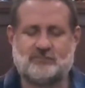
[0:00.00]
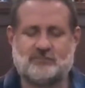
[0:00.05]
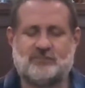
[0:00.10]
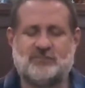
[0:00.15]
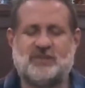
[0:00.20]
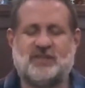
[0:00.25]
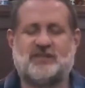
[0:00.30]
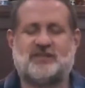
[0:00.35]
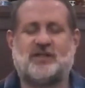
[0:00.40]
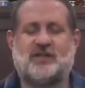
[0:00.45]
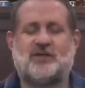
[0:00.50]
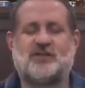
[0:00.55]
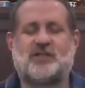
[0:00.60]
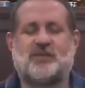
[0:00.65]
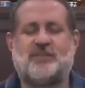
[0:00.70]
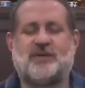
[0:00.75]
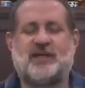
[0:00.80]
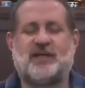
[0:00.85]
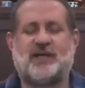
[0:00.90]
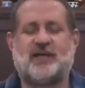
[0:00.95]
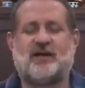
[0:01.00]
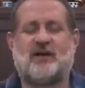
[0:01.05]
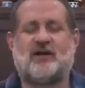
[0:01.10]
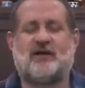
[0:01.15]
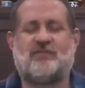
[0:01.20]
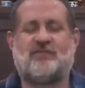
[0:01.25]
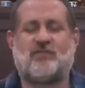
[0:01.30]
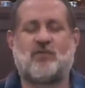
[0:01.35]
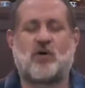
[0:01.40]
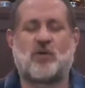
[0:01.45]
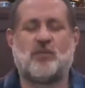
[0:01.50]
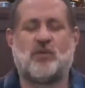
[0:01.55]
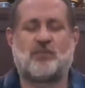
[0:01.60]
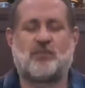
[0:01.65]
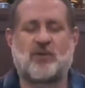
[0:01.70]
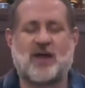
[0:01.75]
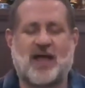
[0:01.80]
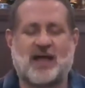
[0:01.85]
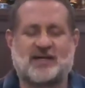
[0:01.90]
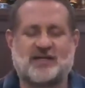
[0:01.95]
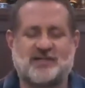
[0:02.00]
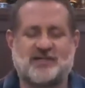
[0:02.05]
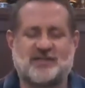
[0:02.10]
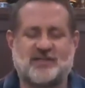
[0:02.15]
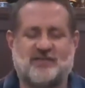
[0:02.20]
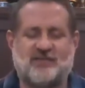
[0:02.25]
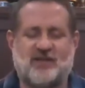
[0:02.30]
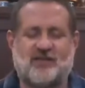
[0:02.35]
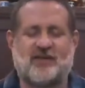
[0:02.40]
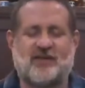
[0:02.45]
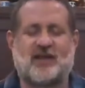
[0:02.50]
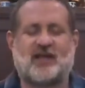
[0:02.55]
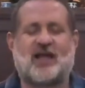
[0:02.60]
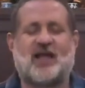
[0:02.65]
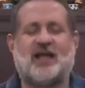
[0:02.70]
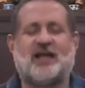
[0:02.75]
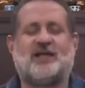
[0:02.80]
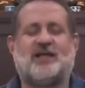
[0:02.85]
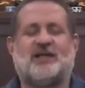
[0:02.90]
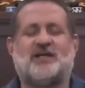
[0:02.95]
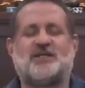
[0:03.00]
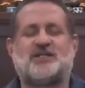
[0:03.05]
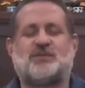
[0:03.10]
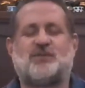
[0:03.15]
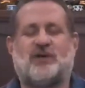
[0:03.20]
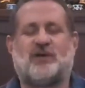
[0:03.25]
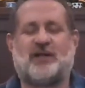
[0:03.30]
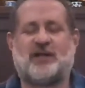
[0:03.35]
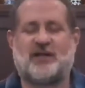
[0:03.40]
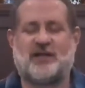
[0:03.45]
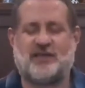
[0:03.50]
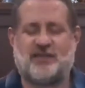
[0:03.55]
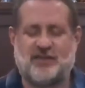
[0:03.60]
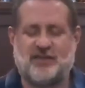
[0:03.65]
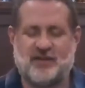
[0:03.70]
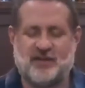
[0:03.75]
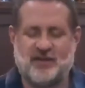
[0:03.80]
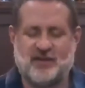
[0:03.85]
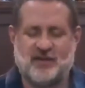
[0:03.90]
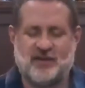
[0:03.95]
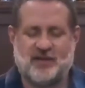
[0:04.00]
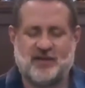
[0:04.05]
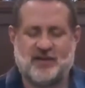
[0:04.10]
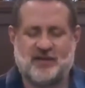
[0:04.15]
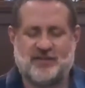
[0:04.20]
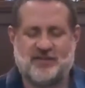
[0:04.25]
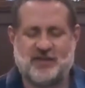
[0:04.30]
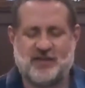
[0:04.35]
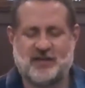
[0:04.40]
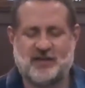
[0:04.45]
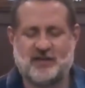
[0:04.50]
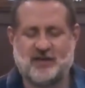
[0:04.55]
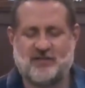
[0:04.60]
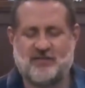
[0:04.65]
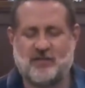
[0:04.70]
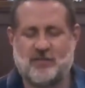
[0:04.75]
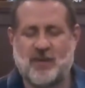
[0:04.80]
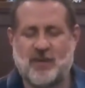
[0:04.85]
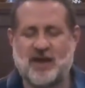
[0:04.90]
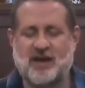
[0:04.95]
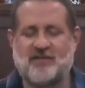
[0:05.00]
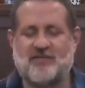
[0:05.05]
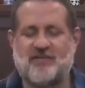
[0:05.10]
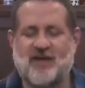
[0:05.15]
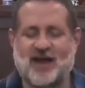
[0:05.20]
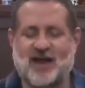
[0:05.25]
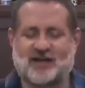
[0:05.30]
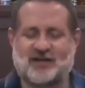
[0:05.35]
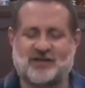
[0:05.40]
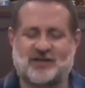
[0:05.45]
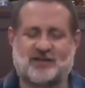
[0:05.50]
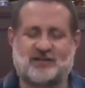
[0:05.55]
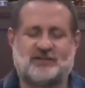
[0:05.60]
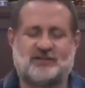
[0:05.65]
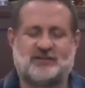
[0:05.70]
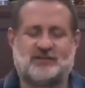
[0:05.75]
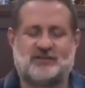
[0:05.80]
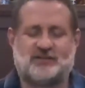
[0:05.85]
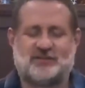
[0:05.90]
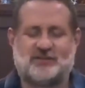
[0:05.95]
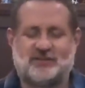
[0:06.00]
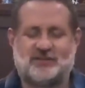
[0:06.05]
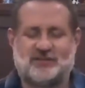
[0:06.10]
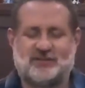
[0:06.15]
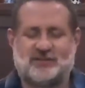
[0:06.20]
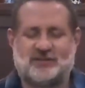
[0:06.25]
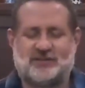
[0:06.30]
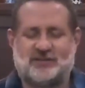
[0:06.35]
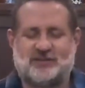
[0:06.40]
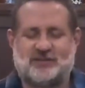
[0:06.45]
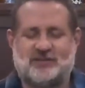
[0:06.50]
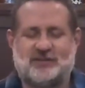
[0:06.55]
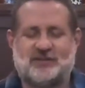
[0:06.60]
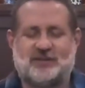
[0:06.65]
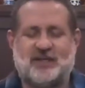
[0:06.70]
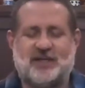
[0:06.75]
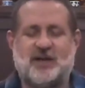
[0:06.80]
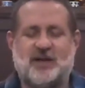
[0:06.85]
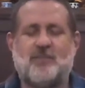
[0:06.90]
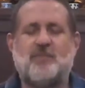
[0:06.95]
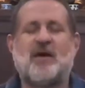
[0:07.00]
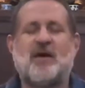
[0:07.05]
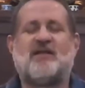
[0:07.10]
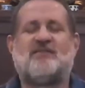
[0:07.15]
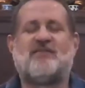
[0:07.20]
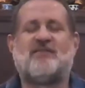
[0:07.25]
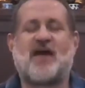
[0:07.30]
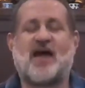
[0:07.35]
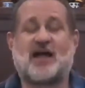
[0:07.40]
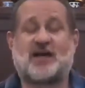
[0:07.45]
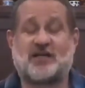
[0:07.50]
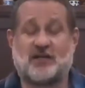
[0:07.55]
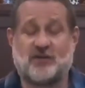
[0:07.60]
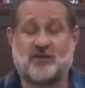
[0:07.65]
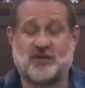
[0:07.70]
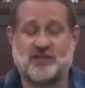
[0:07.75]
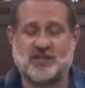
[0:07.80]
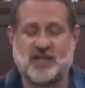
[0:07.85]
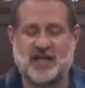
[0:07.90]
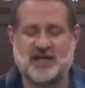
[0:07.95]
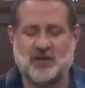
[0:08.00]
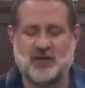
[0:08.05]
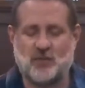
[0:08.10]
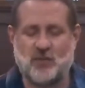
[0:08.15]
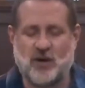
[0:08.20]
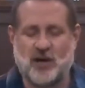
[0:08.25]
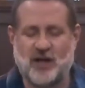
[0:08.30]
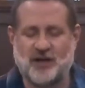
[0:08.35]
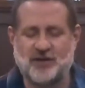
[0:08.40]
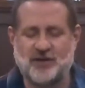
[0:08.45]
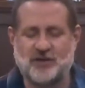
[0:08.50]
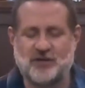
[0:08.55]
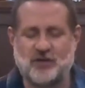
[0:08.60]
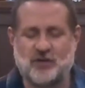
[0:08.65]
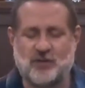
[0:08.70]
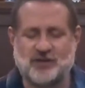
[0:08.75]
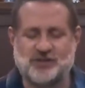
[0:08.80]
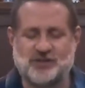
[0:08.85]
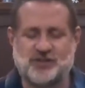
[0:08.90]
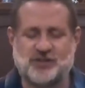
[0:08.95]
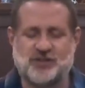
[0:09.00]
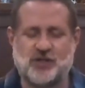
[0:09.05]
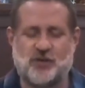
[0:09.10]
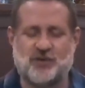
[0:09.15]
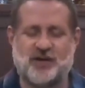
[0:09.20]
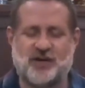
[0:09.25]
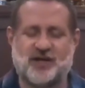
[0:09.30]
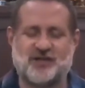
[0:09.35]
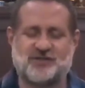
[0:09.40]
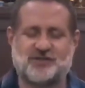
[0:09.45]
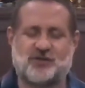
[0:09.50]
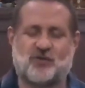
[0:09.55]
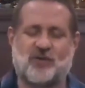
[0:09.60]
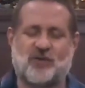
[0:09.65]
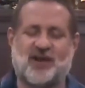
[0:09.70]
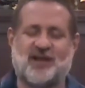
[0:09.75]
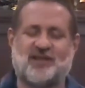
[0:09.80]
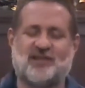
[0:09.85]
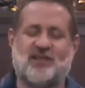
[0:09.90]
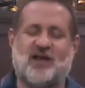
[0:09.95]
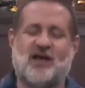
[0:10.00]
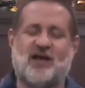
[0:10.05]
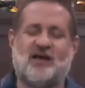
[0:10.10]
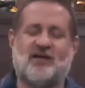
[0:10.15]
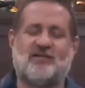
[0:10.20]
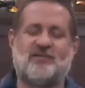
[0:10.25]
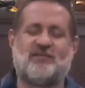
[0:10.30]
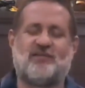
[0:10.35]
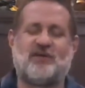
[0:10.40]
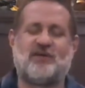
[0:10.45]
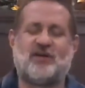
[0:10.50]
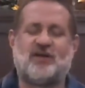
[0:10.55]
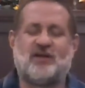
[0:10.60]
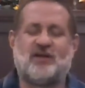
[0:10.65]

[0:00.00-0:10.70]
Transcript: And so to begin our formal practice of loving kindness, we're going to think of a benefactor. And a benefactor is anyone who has shown us great love